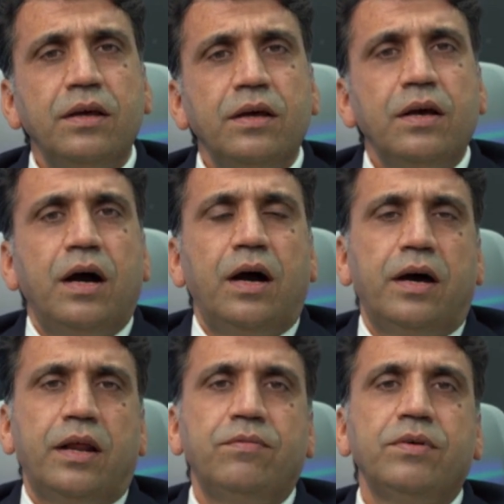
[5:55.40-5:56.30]
or
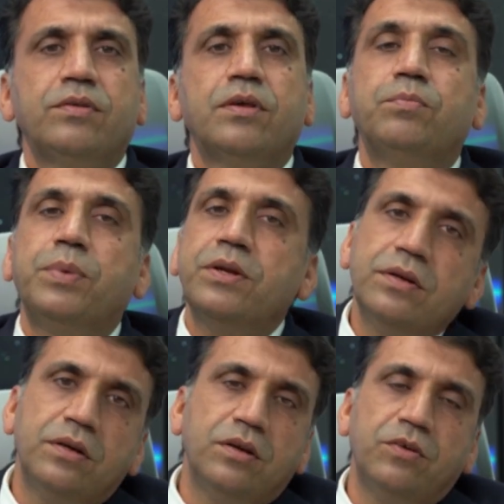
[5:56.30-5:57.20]
having some personal
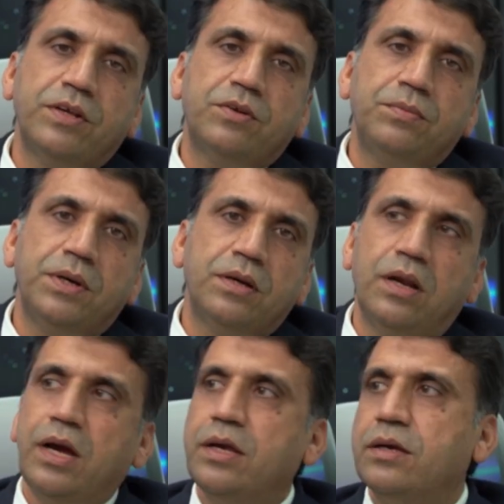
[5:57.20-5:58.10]
investment
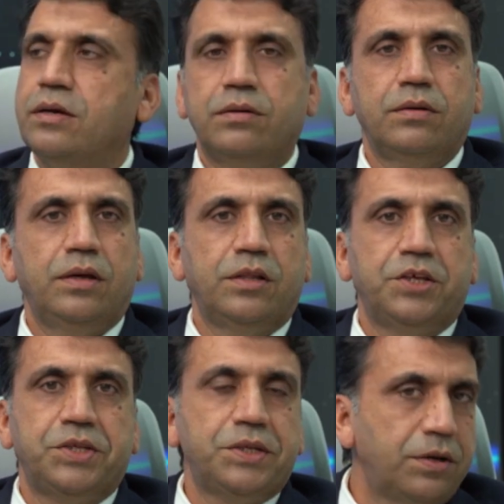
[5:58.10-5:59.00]
like in the
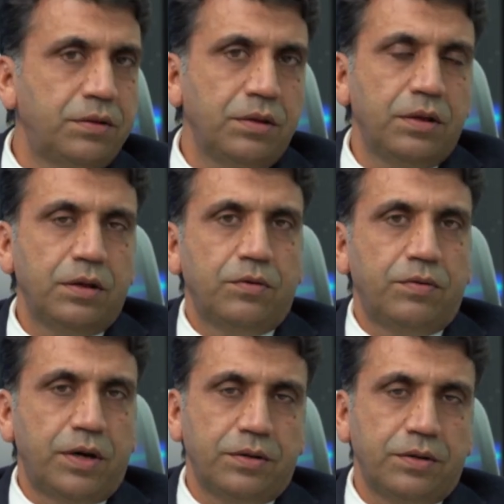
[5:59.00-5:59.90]
share, for
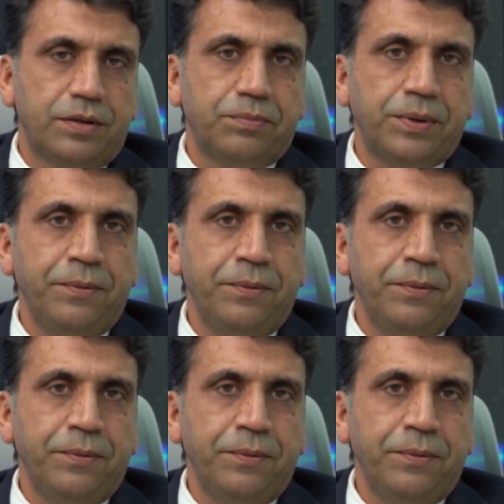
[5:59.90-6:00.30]
example,